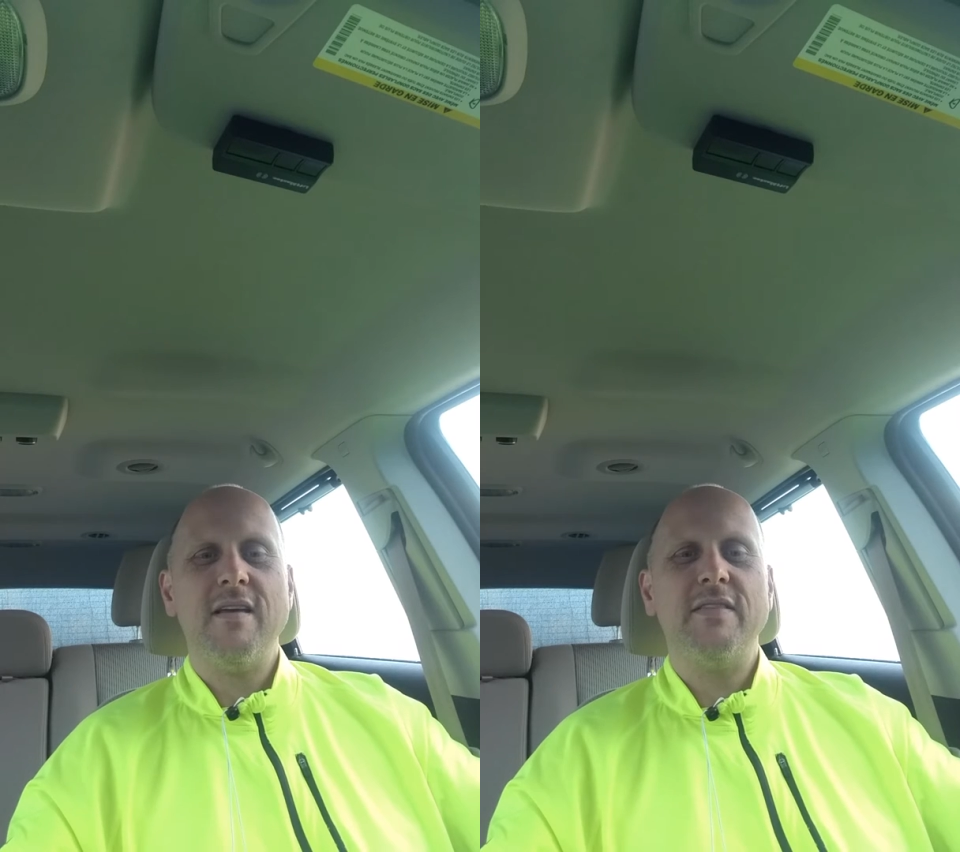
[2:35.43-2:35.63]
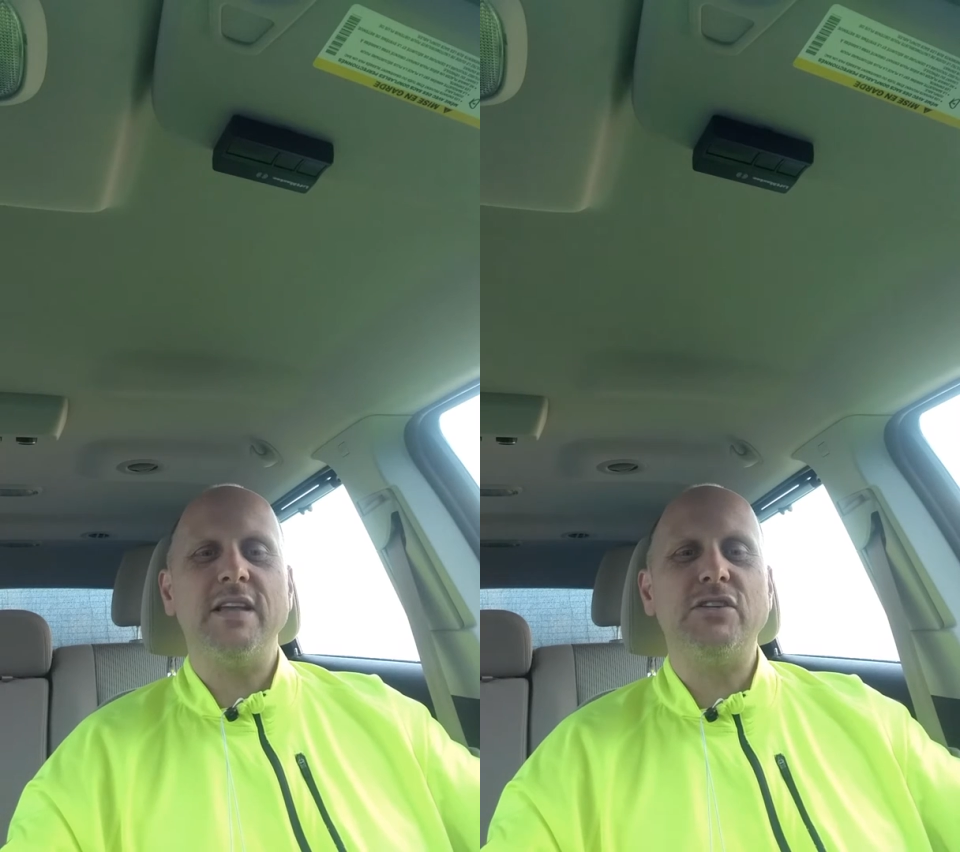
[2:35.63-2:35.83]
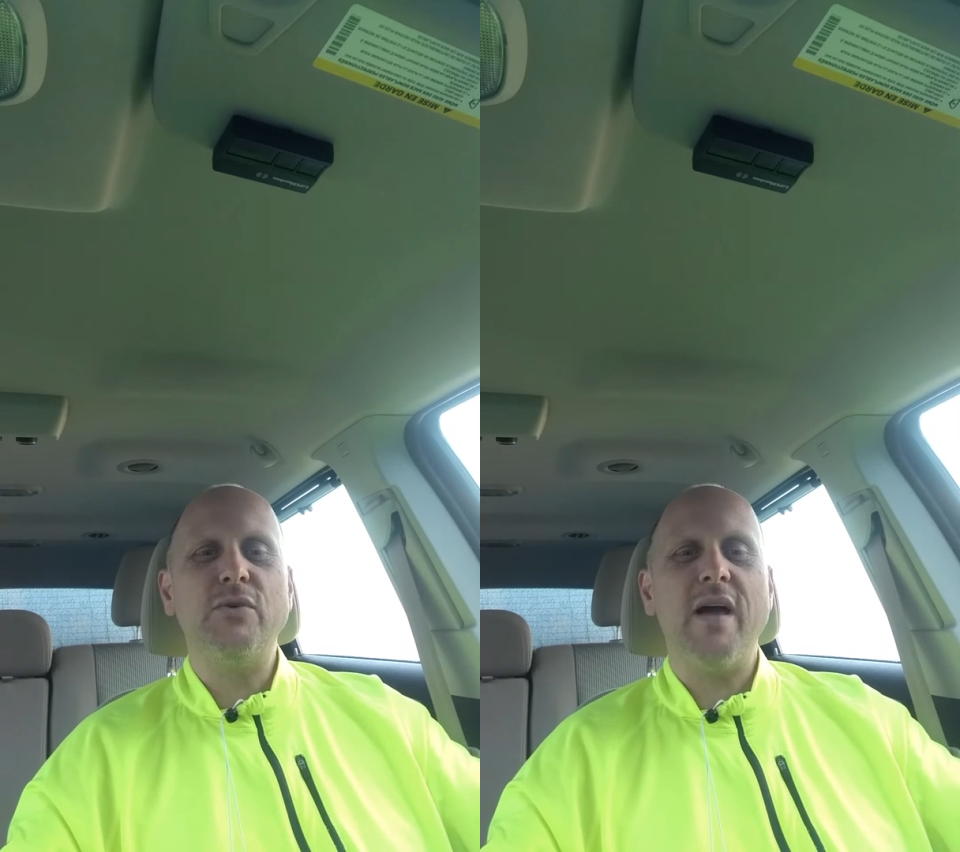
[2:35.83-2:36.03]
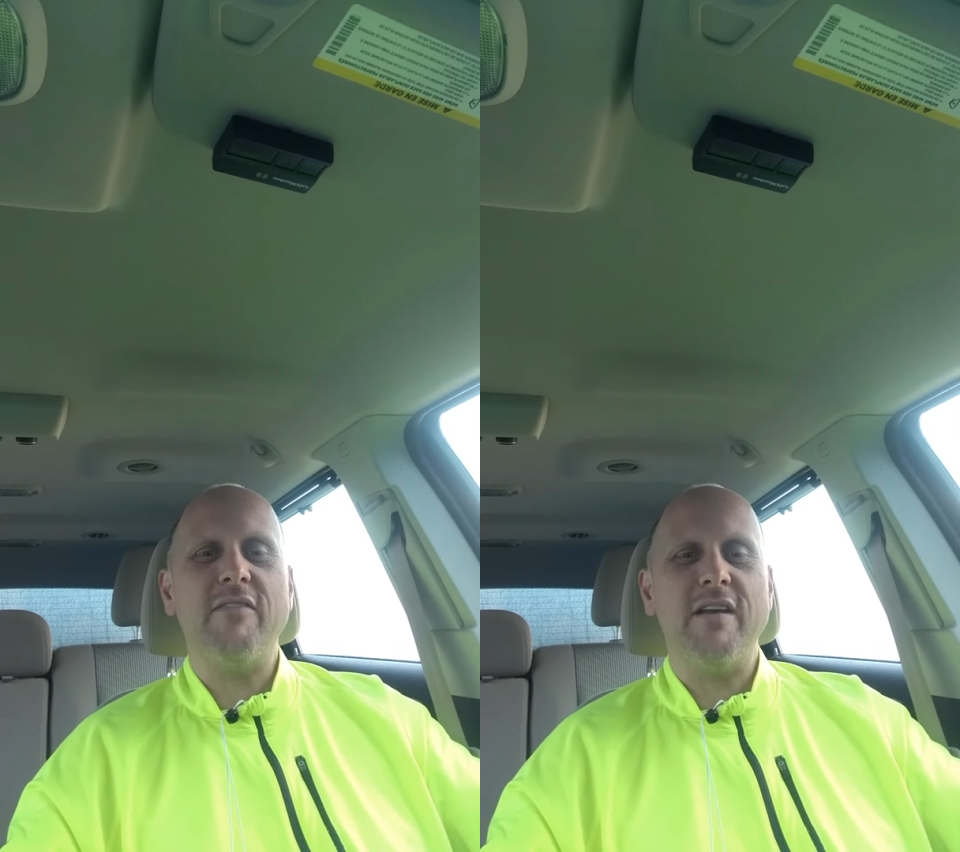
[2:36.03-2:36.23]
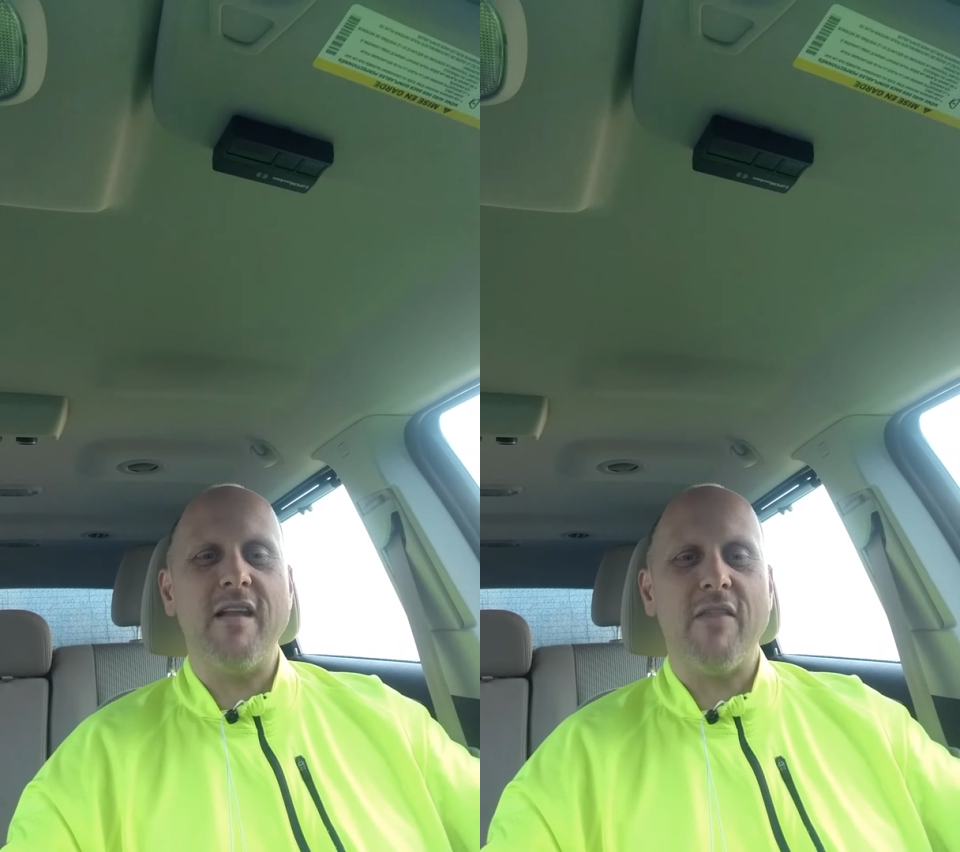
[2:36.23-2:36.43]
that you have
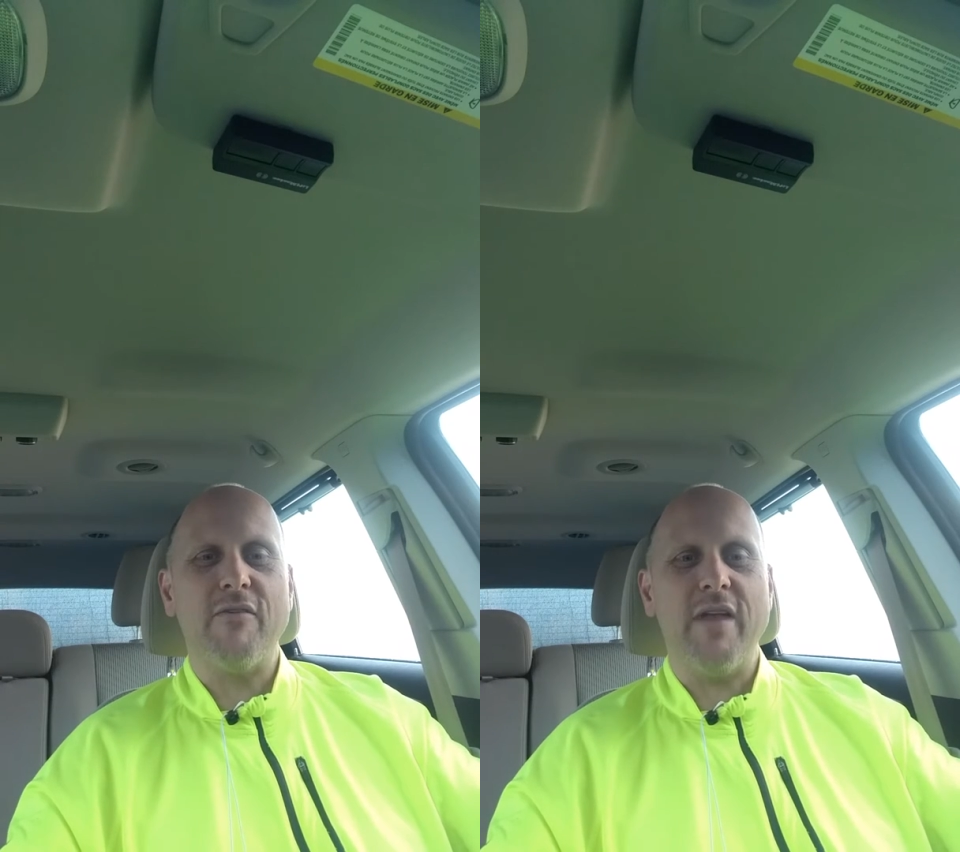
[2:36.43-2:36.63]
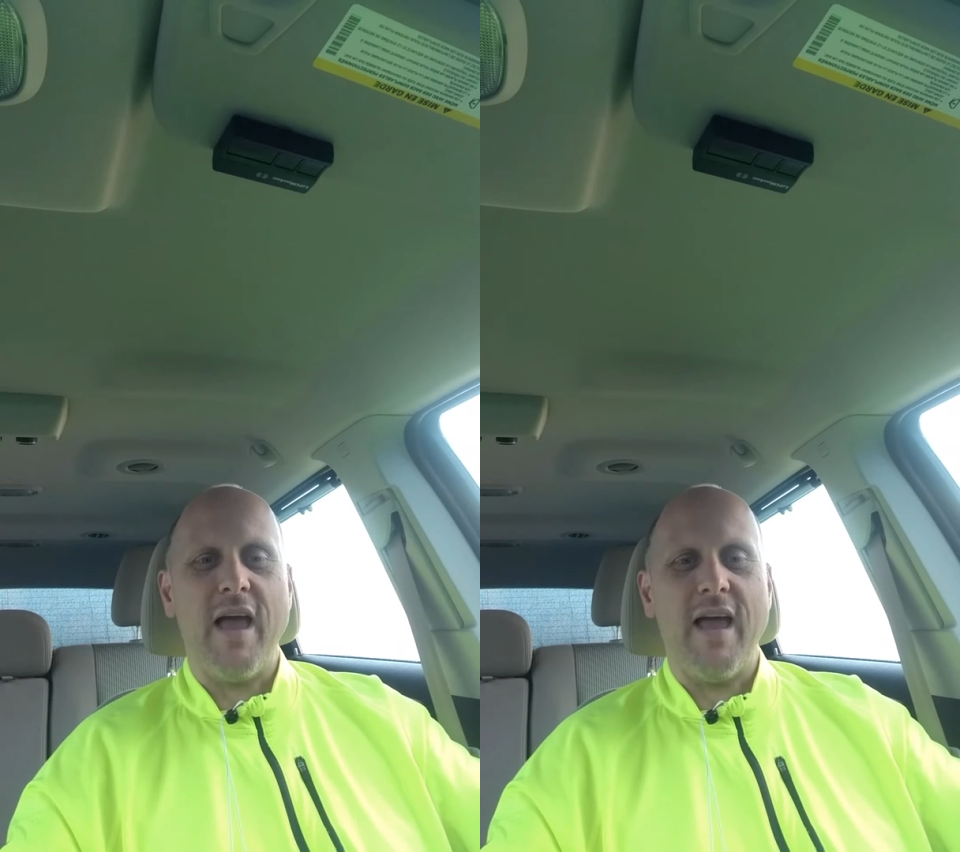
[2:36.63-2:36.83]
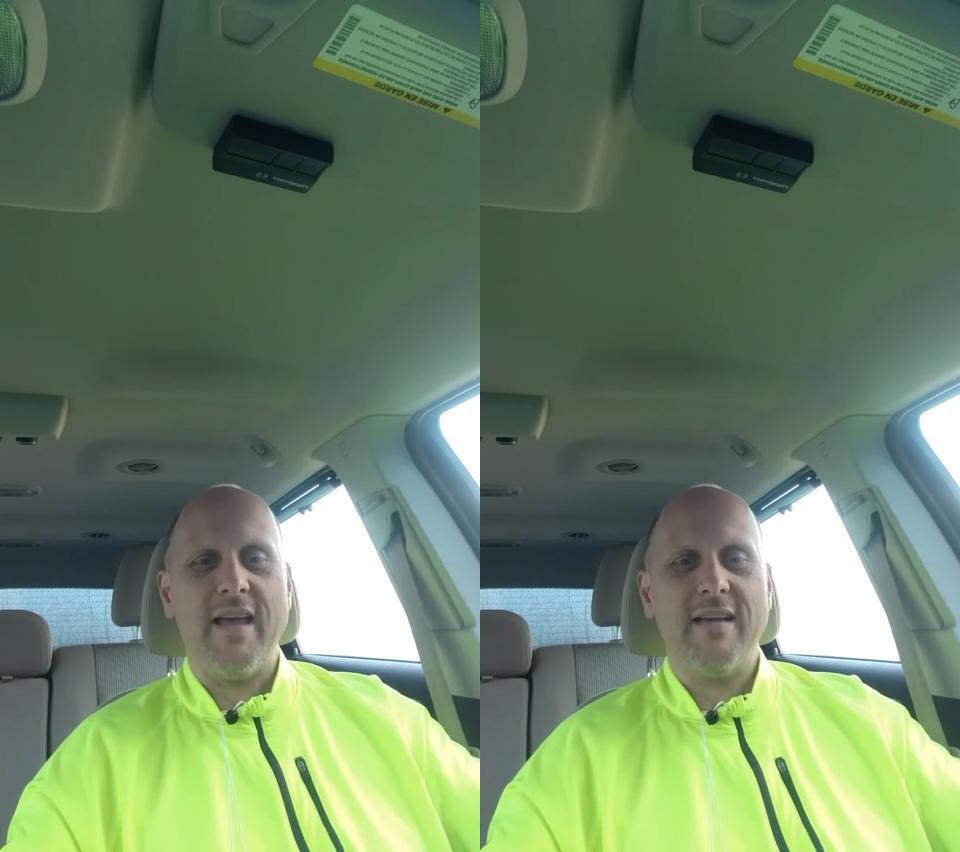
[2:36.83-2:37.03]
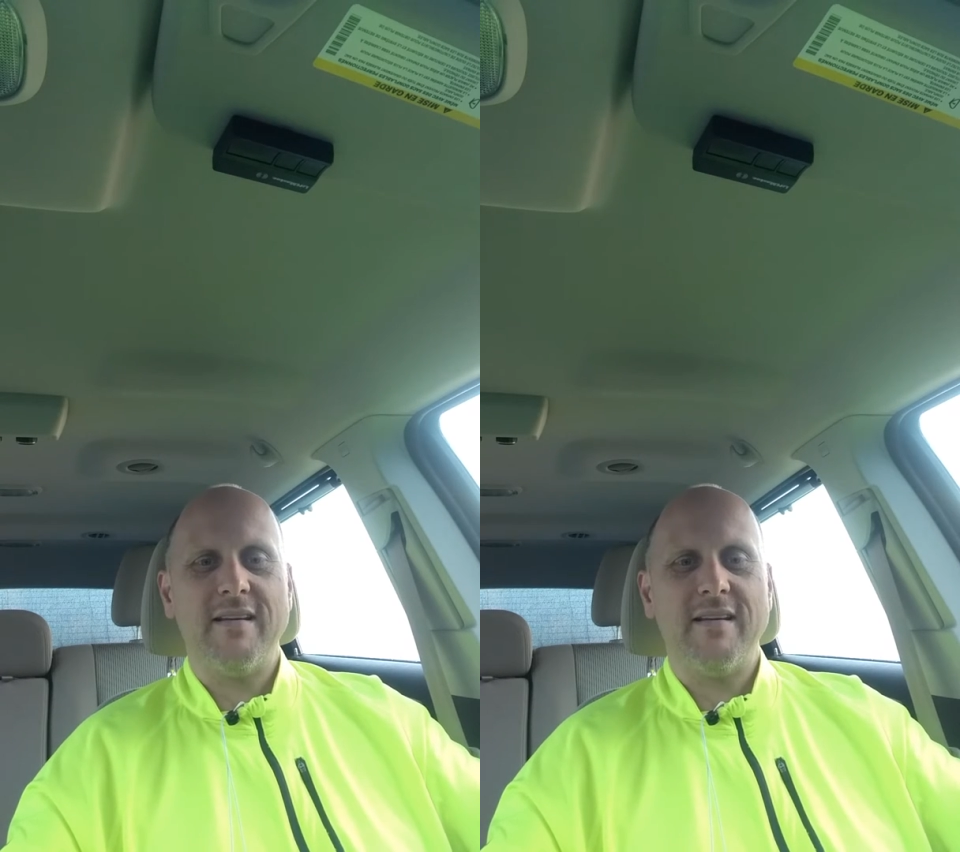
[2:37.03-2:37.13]
another day,